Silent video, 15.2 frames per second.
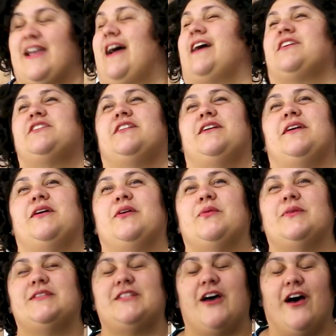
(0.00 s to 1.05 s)
I actually
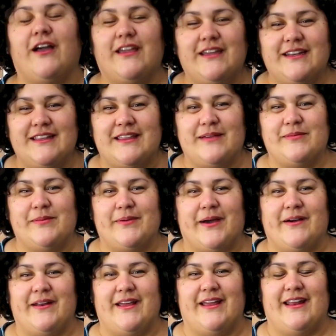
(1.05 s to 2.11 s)
was talking to them
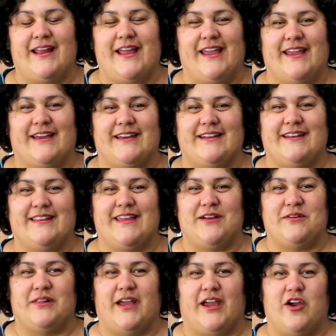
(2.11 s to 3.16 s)
about it and they
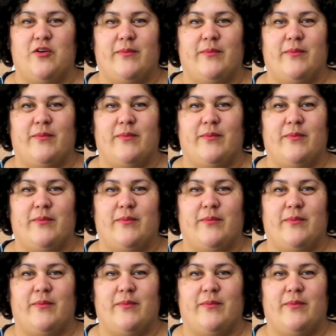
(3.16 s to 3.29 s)
were like,